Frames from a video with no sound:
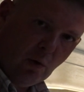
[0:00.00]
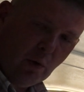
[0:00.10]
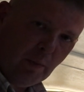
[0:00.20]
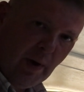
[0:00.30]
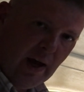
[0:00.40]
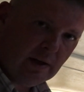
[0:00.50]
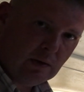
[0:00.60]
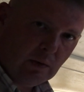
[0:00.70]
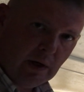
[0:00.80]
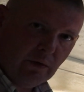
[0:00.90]
going
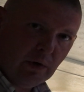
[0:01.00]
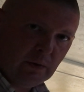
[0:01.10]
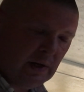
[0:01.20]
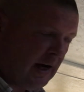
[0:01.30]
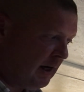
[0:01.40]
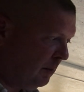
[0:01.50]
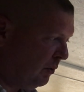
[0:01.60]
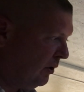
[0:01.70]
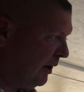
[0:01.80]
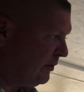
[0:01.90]
past whatever it was hanging up
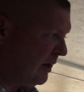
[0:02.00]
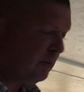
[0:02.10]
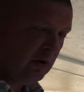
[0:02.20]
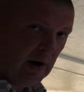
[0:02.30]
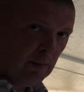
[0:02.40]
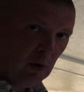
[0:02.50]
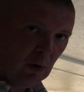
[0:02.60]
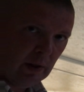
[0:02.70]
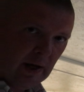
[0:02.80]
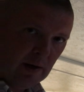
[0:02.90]
on. I was able to grab a
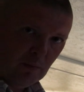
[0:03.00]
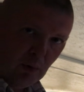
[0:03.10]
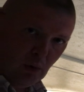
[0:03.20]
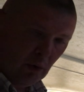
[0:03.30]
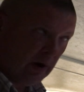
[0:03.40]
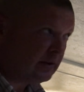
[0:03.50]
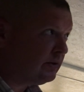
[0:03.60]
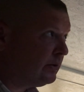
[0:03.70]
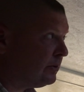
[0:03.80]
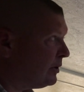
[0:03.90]
hold of that and pull the rest
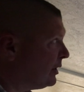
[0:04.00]
through.